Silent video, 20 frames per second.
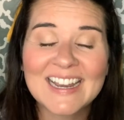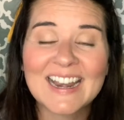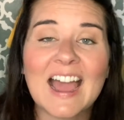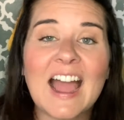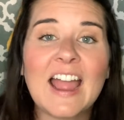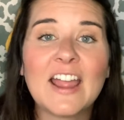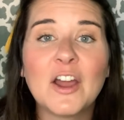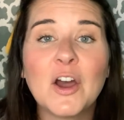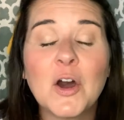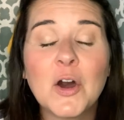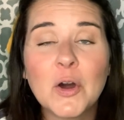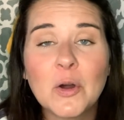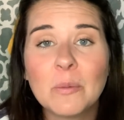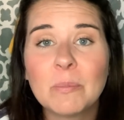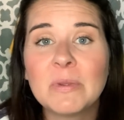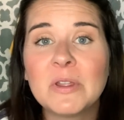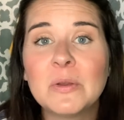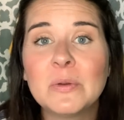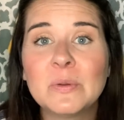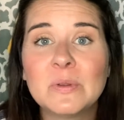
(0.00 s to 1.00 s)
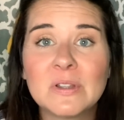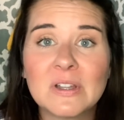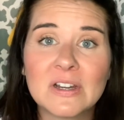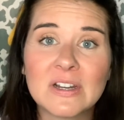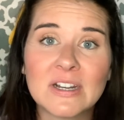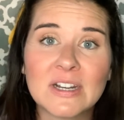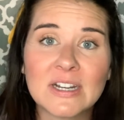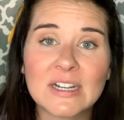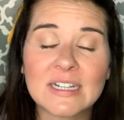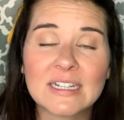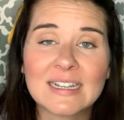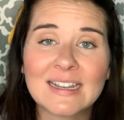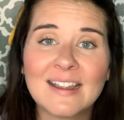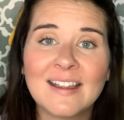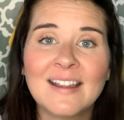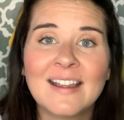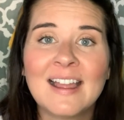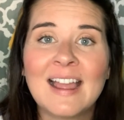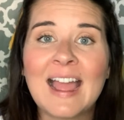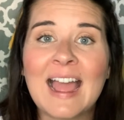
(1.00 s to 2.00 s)
I hope you learned
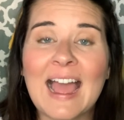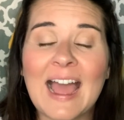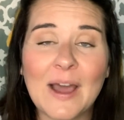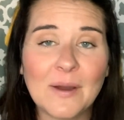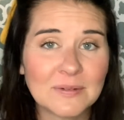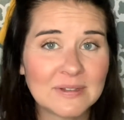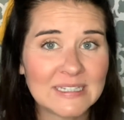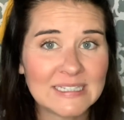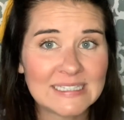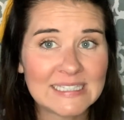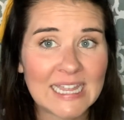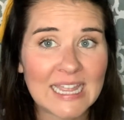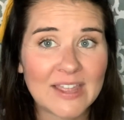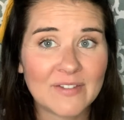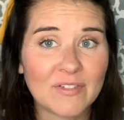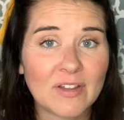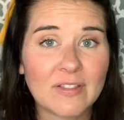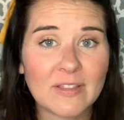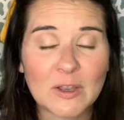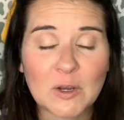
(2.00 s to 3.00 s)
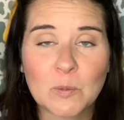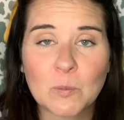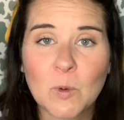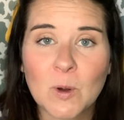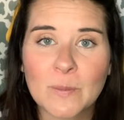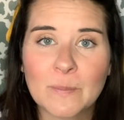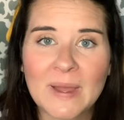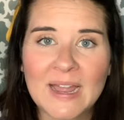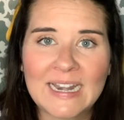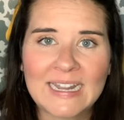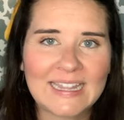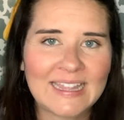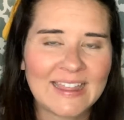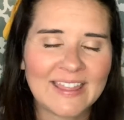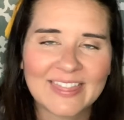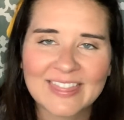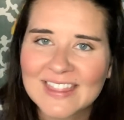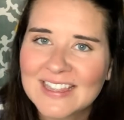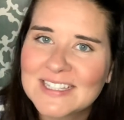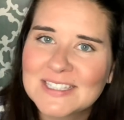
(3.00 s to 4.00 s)
how to save a little more money
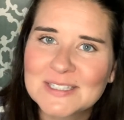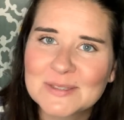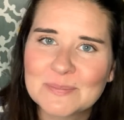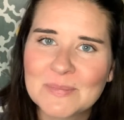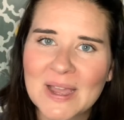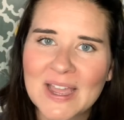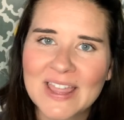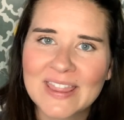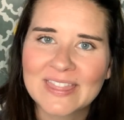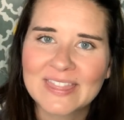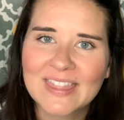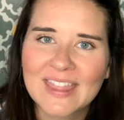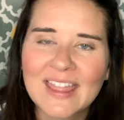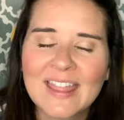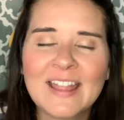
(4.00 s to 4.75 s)
this month.